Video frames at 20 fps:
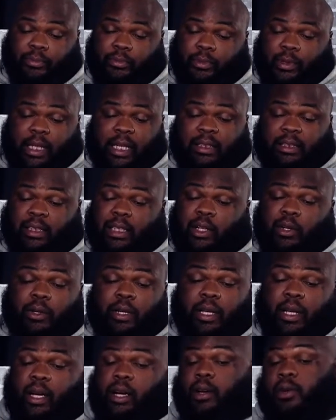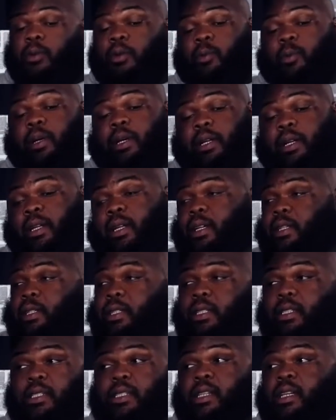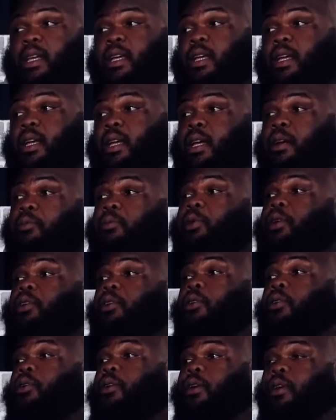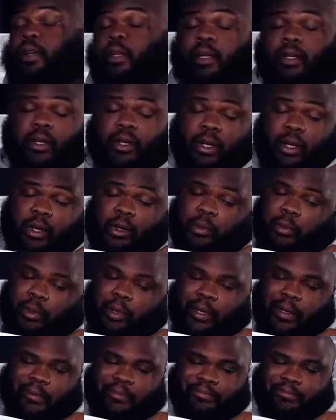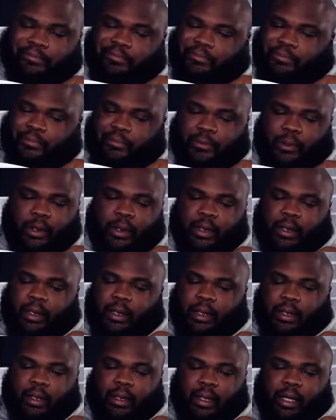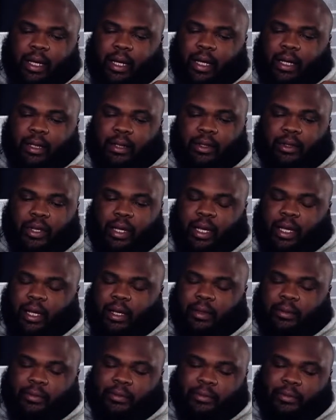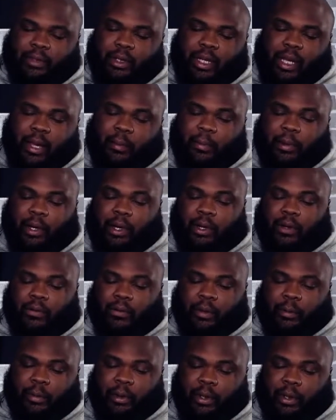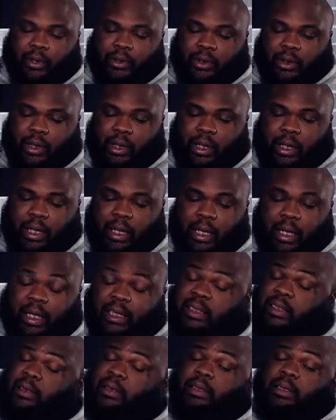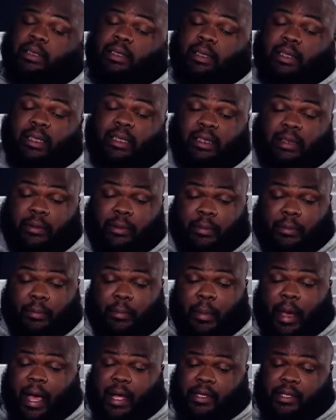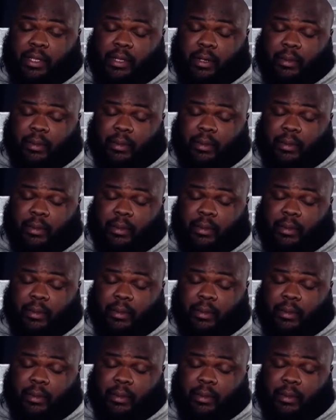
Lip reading: that's their only win condition is to get Henry going, you know. But yeah, you can't pick over the Bills in this matchup.